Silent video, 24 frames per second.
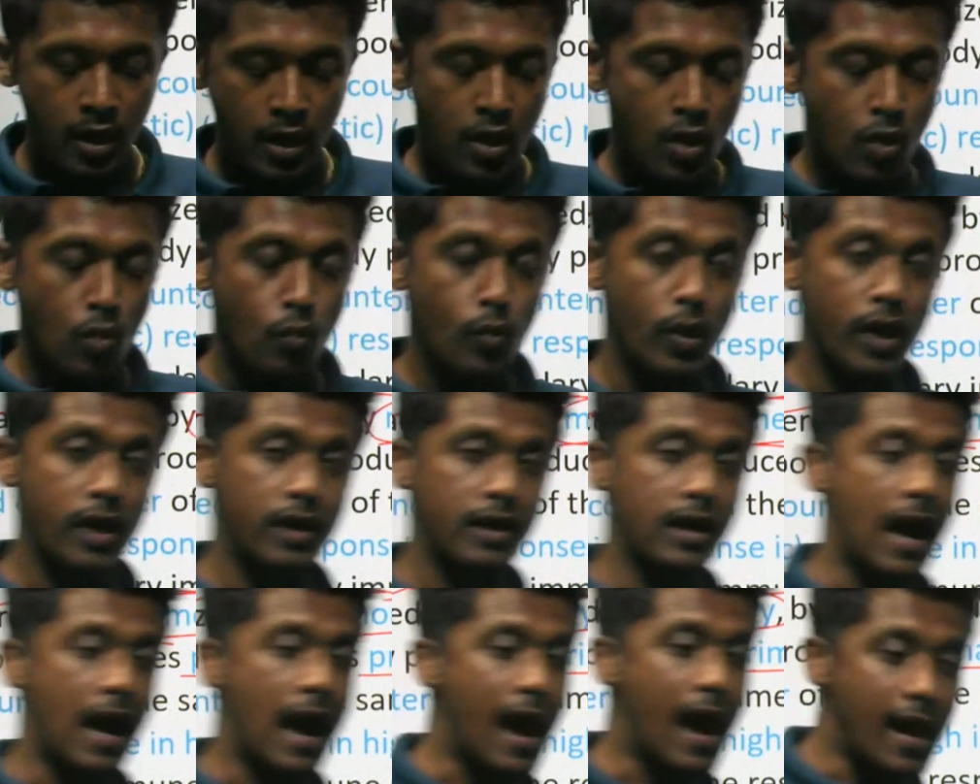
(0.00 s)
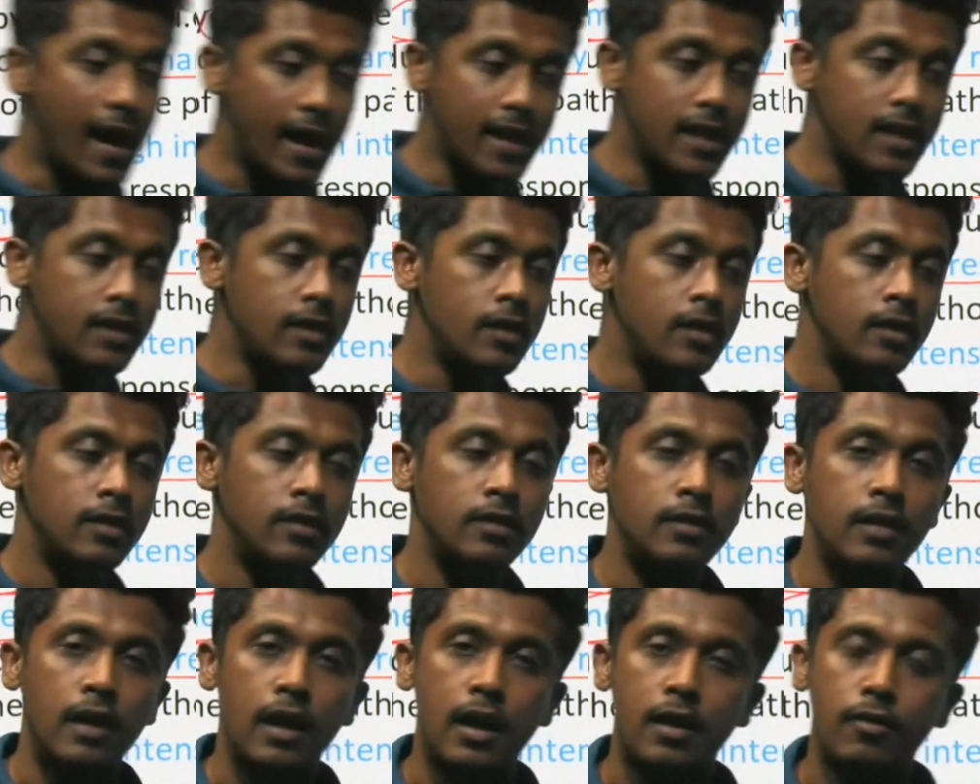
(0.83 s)
When i
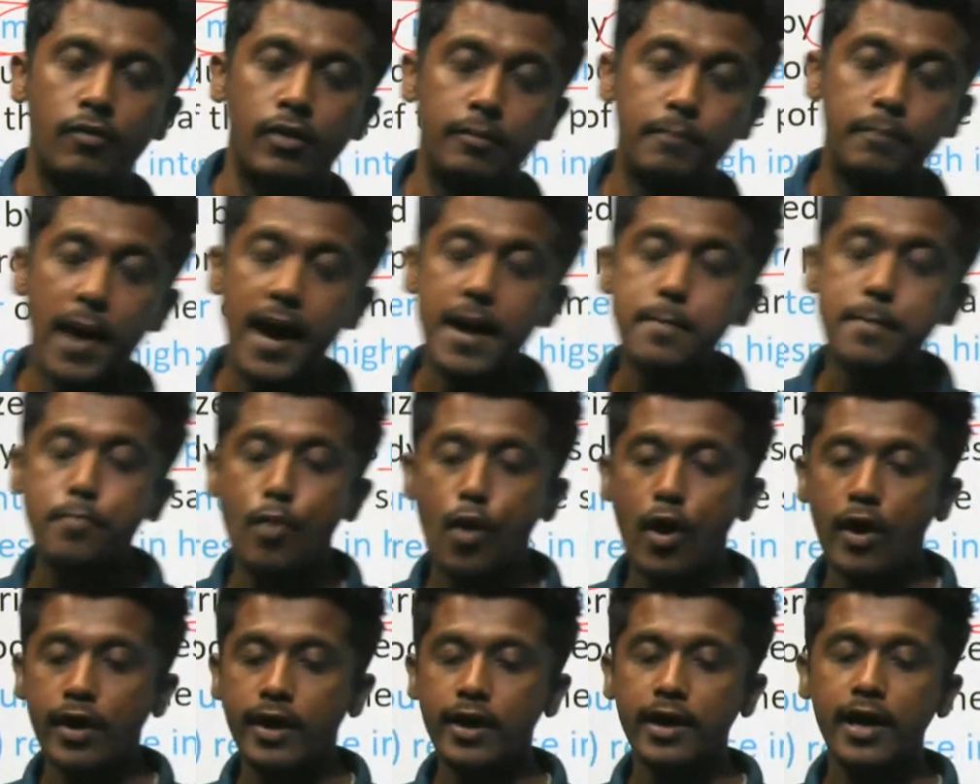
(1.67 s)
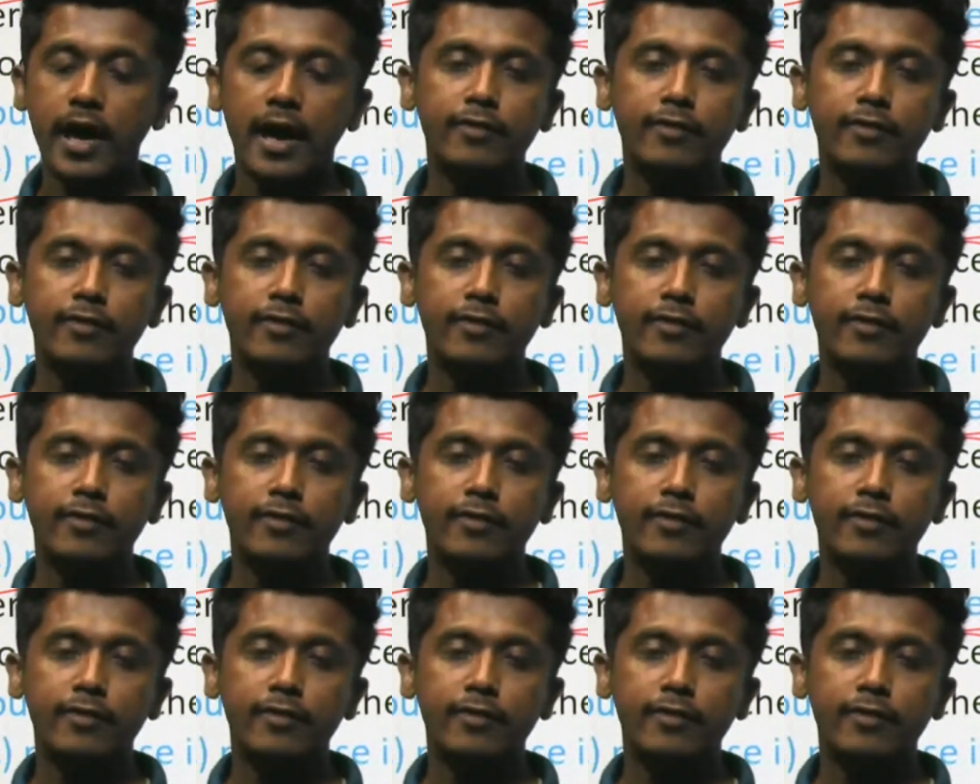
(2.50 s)
when my body has